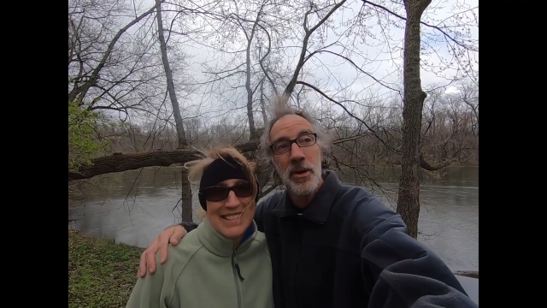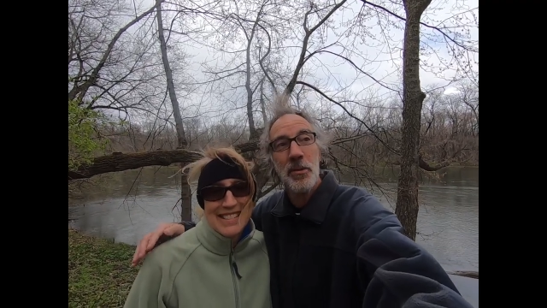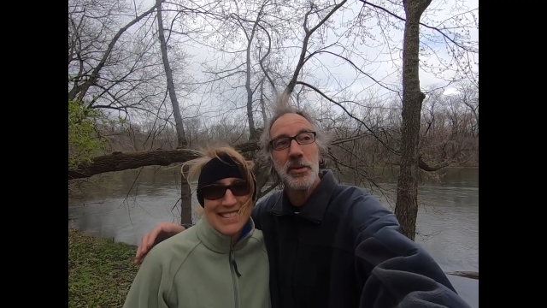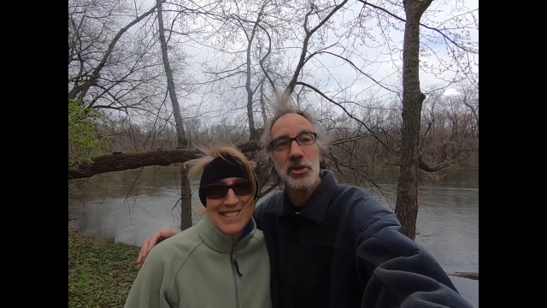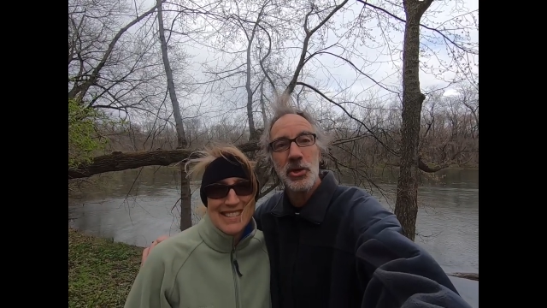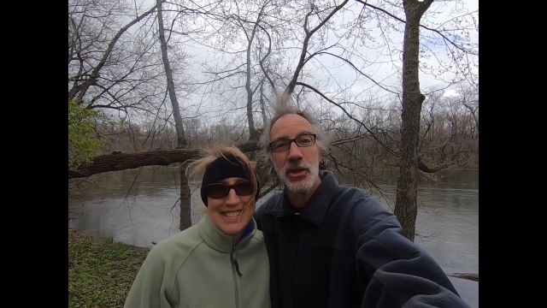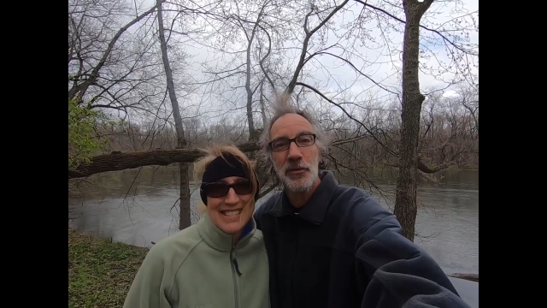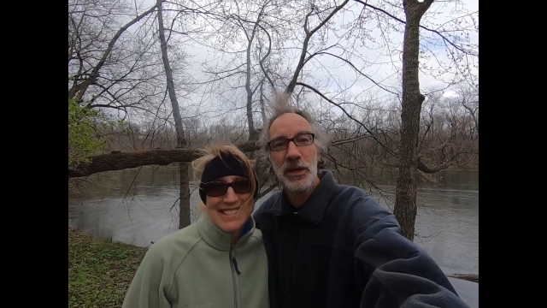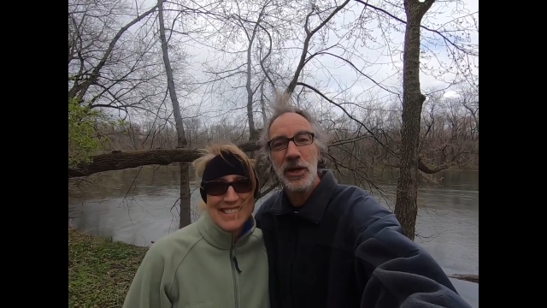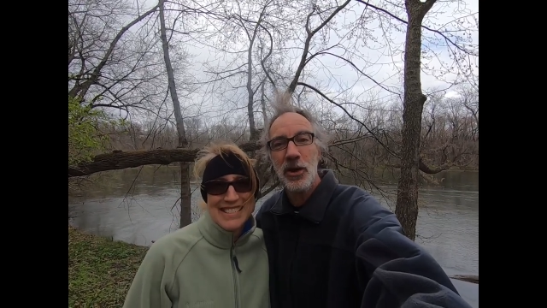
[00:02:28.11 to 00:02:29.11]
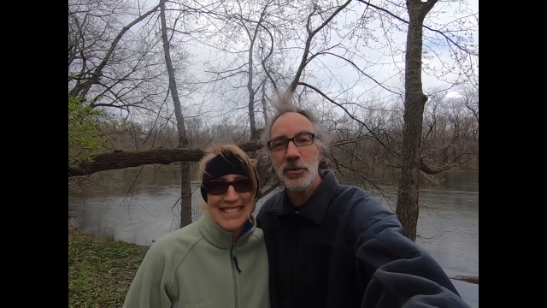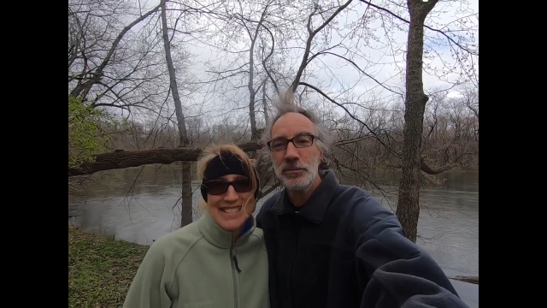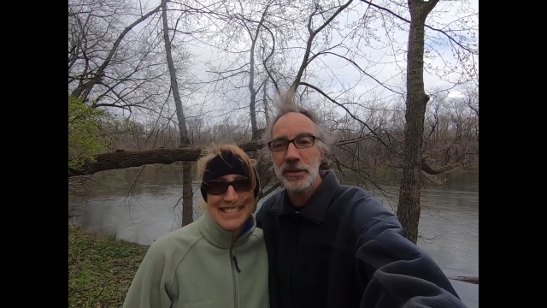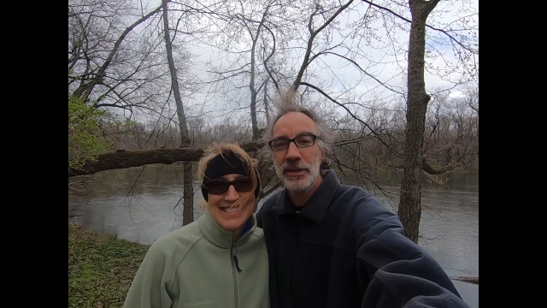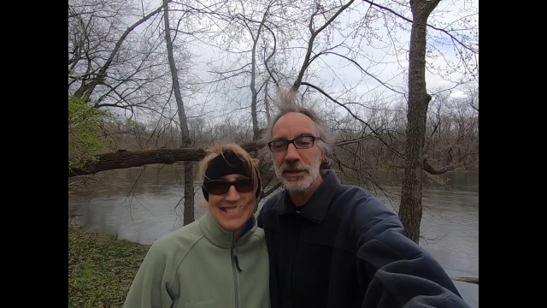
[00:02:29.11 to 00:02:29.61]
Speaker 1: hope you enjoyed the video,
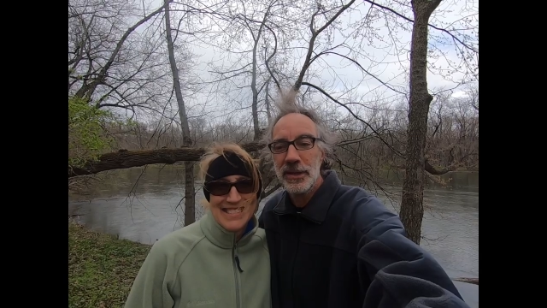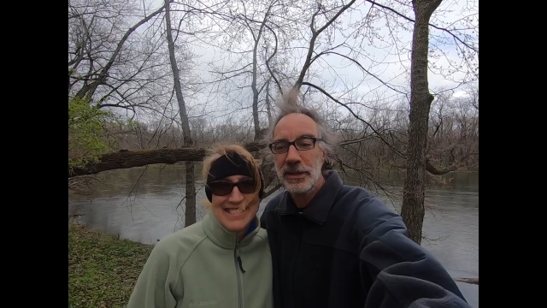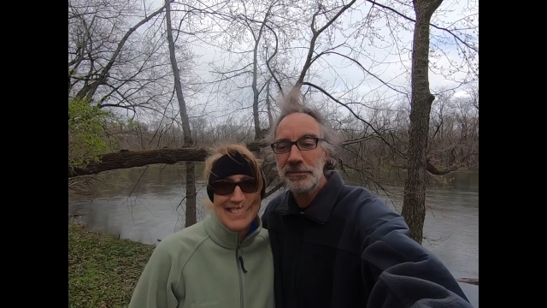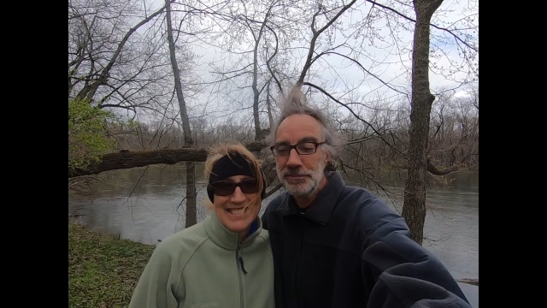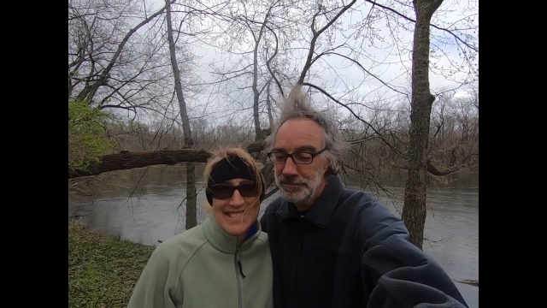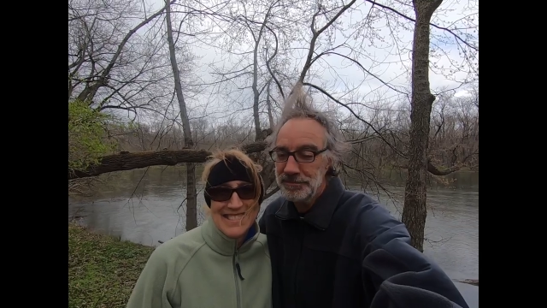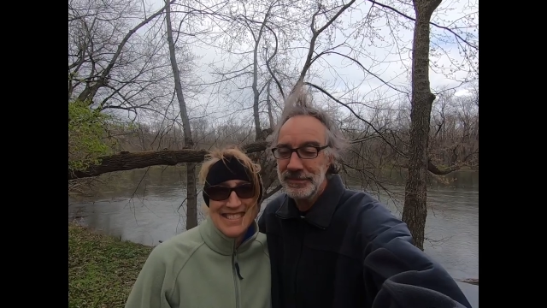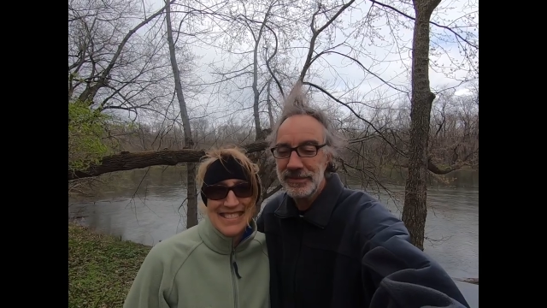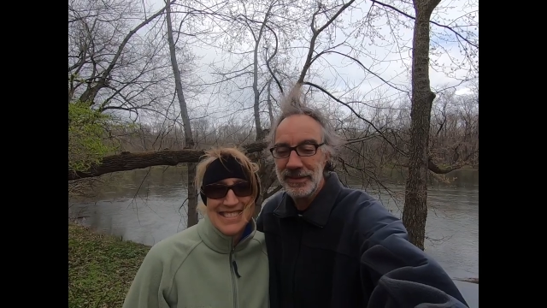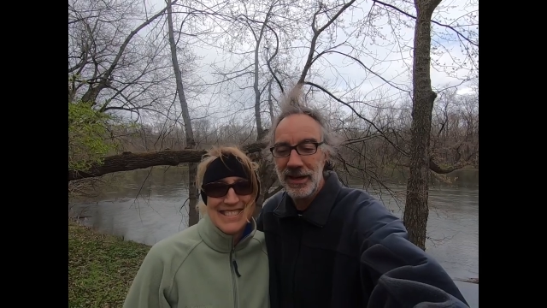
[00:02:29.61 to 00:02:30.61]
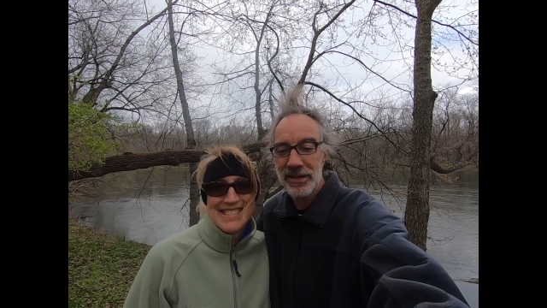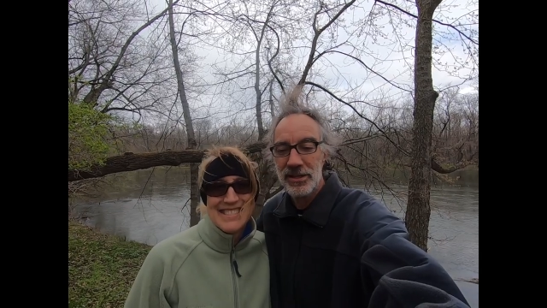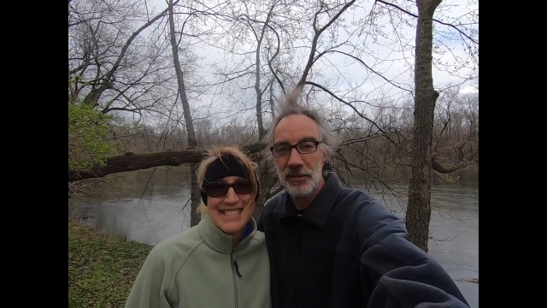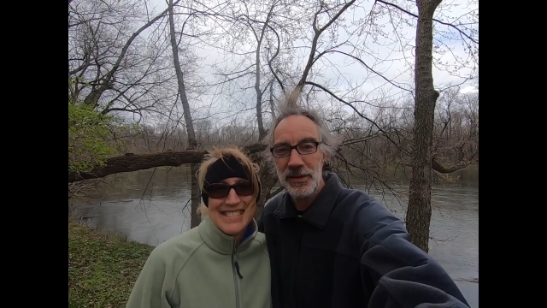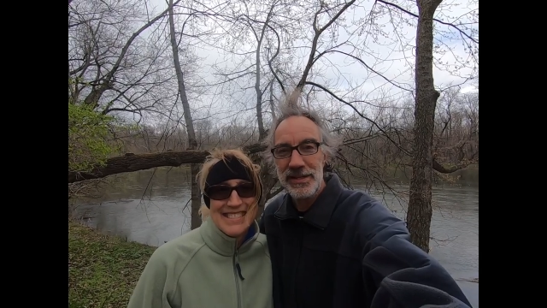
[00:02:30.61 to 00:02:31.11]
and uh,
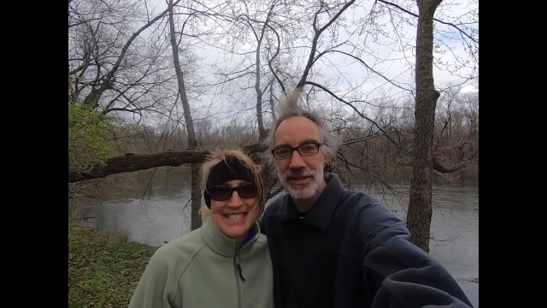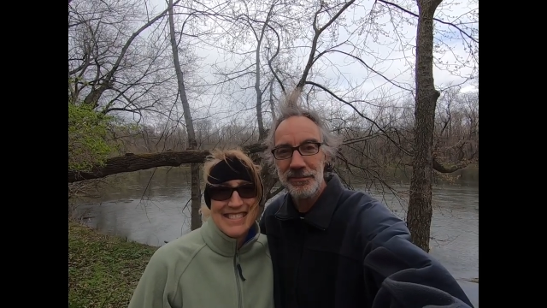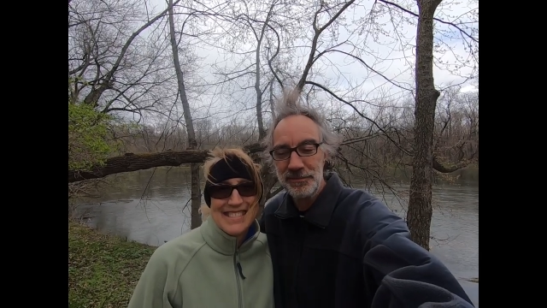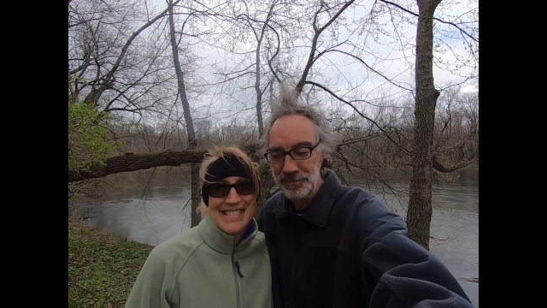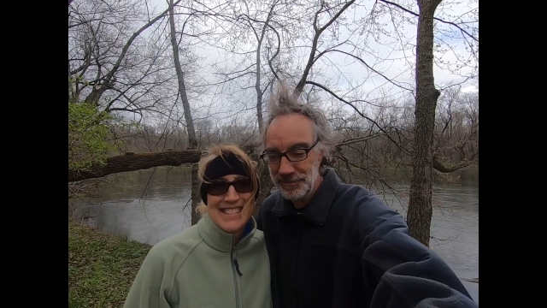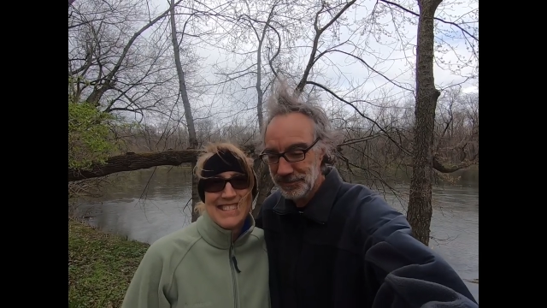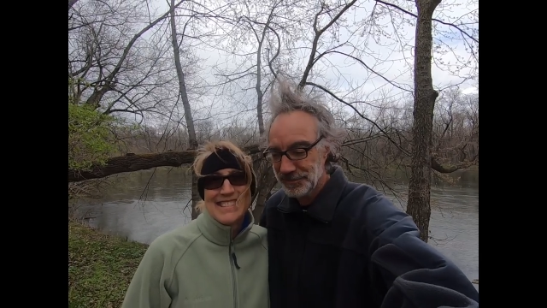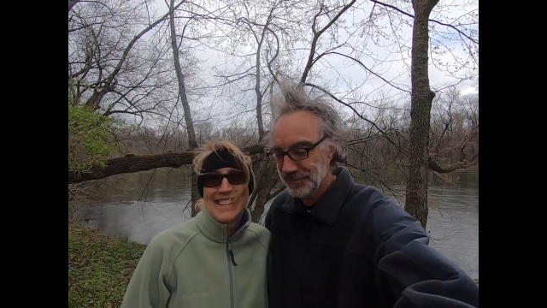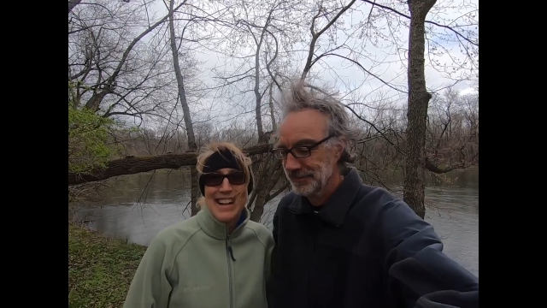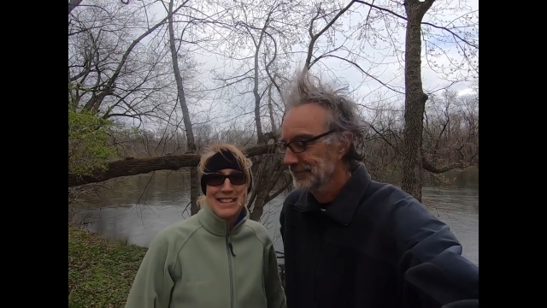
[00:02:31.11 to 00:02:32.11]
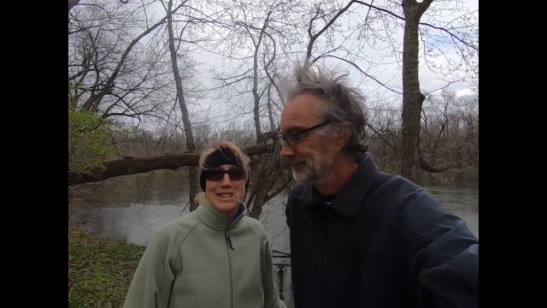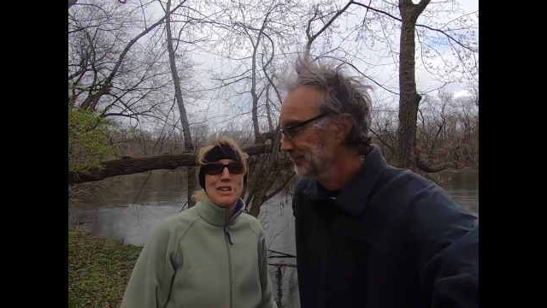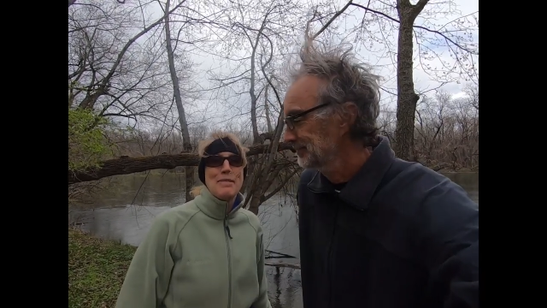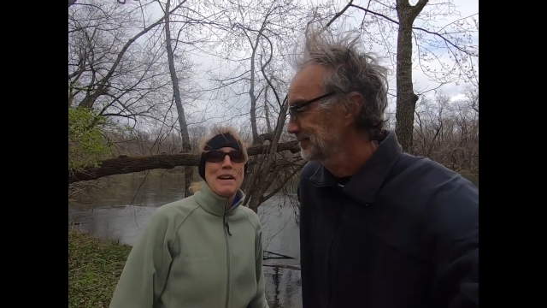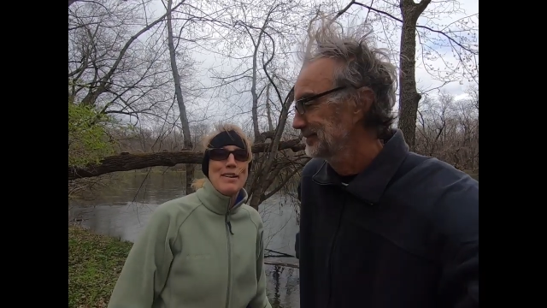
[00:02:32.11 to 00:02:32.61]
hasta la vista. Hasta
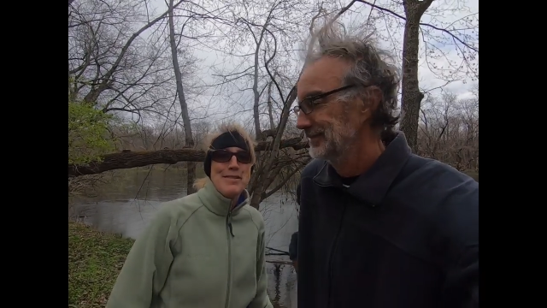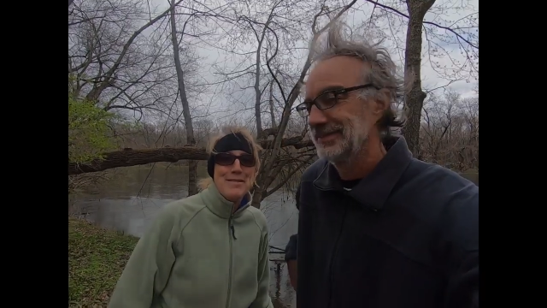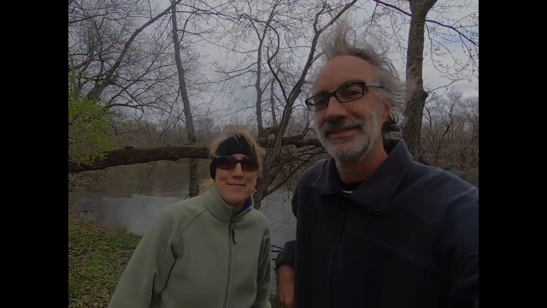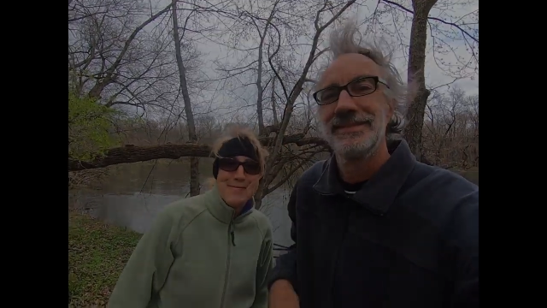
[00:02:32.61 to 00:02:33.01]
luego.